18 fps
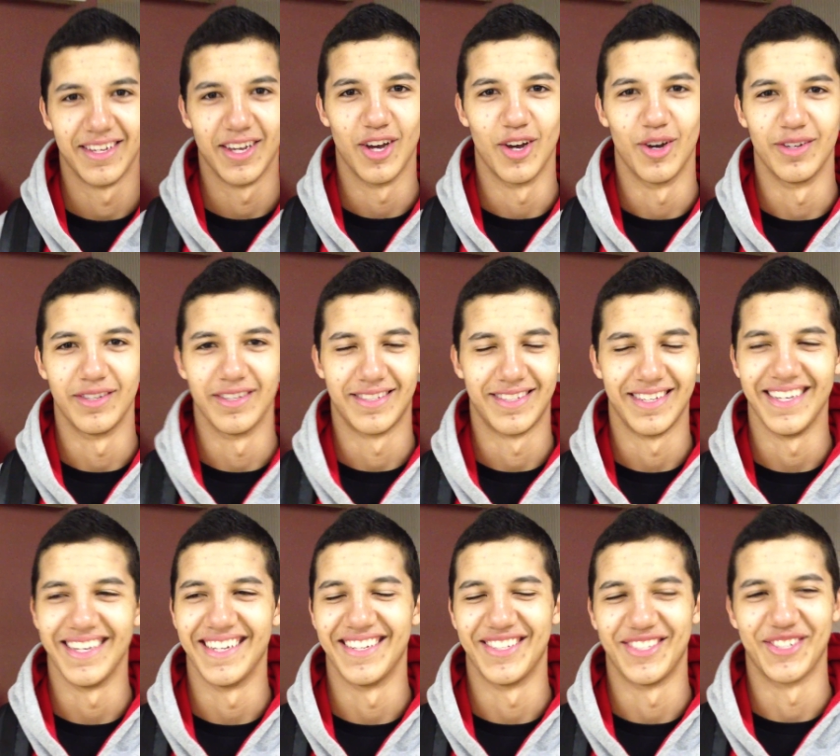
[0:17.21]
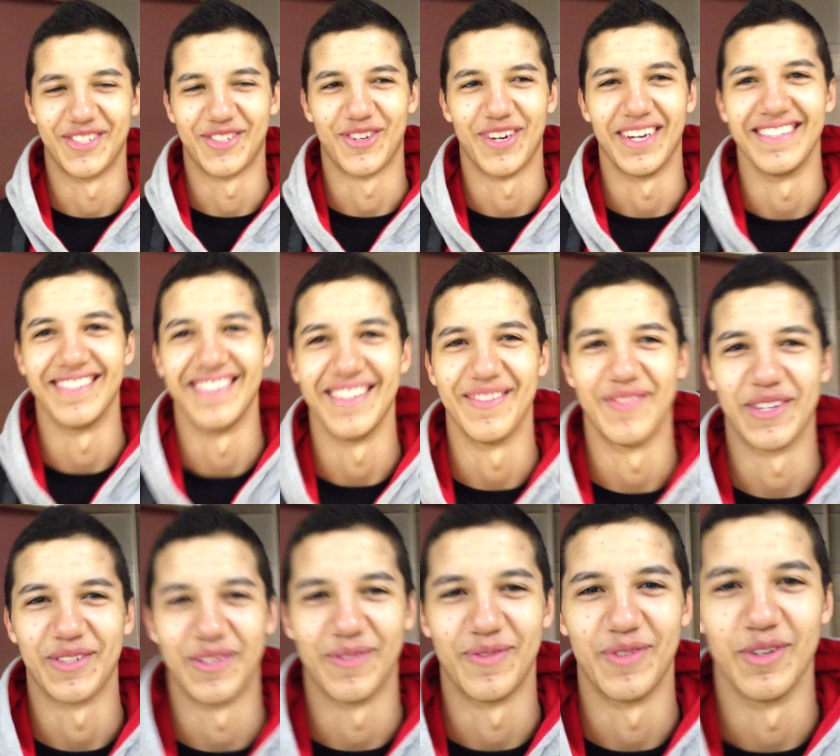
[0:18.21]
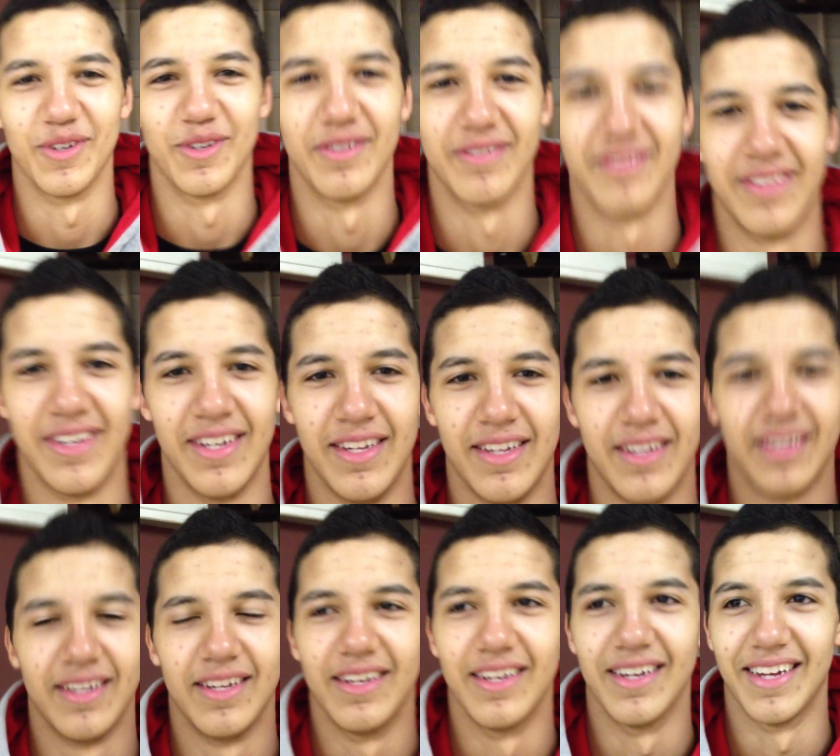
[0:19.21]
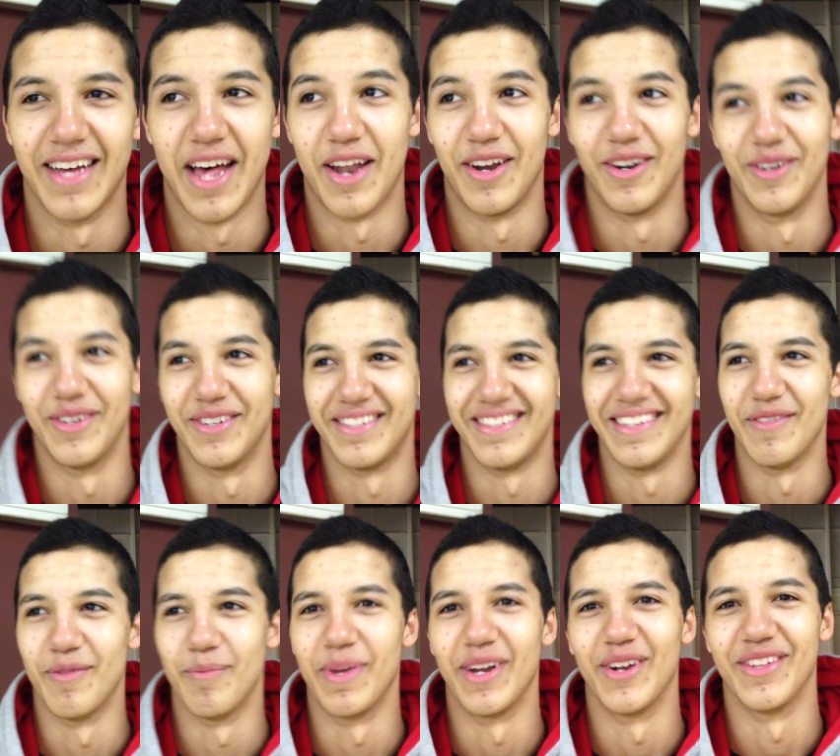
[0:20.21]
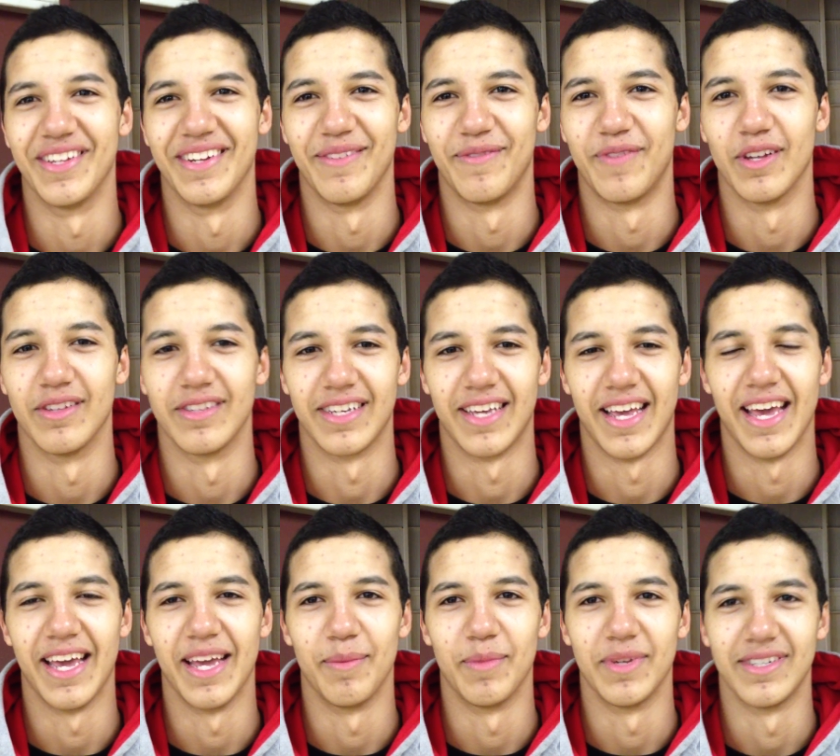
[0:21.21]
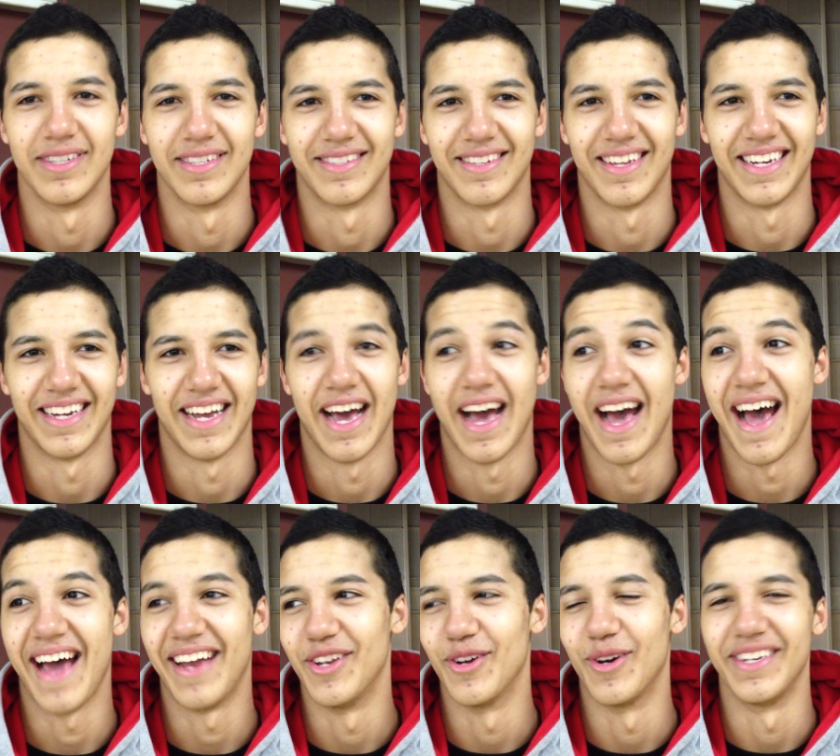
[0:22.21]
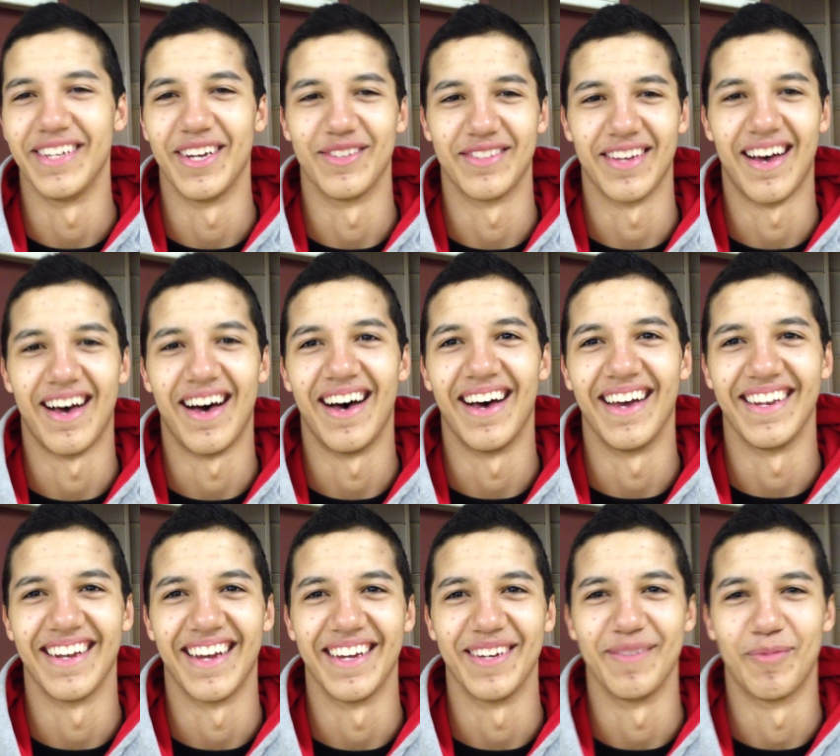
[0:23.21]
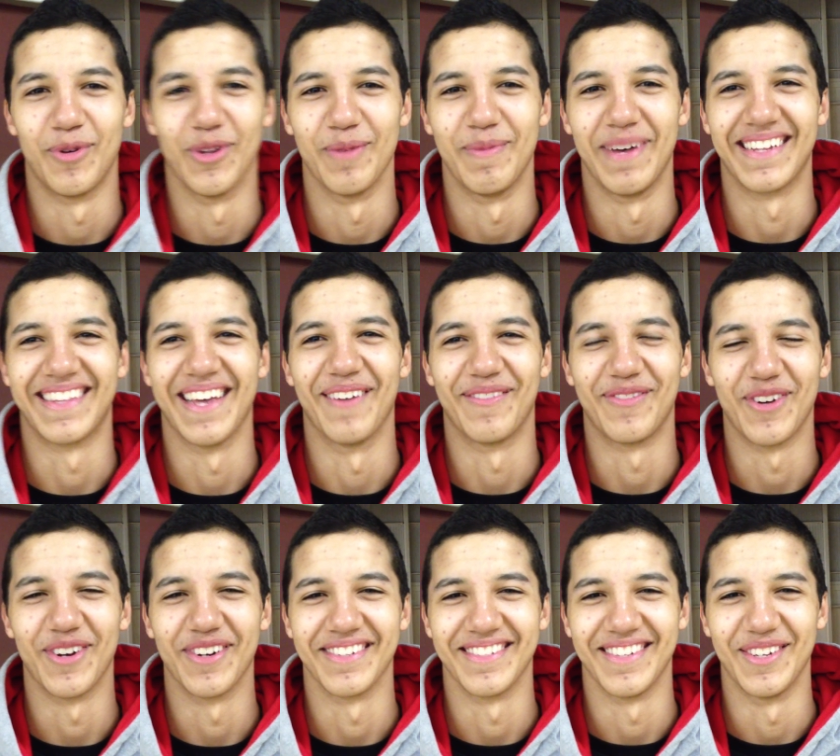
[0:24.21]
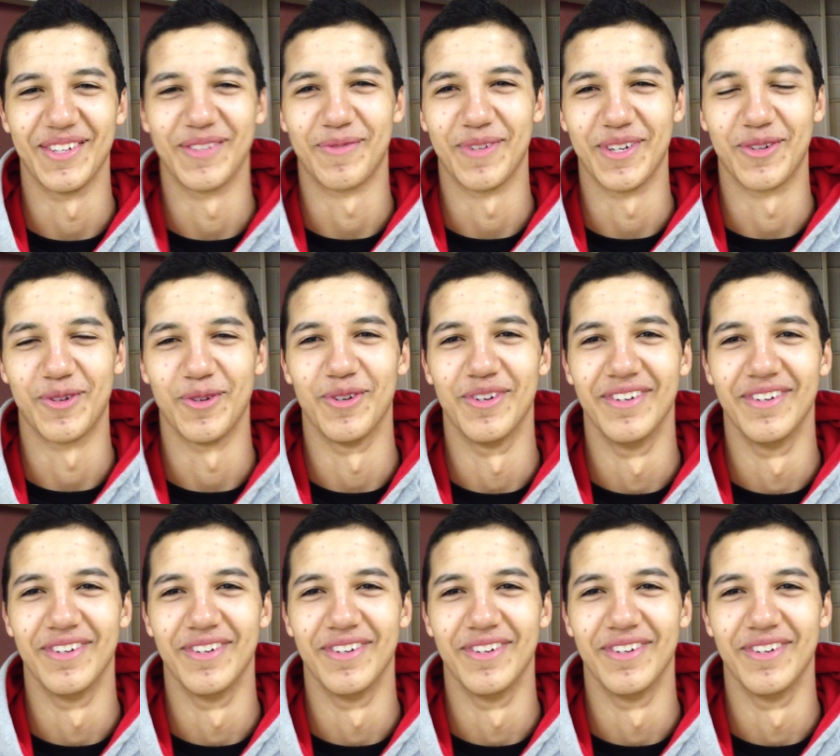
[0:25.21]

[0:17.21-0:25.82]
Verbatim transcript: Oh, to see it is just crazy. It makes you feel, I don't know, just even better than you felt in the game. It's just like, I had no idea I was that high, and I pulled it back that far, so it's pretty cool.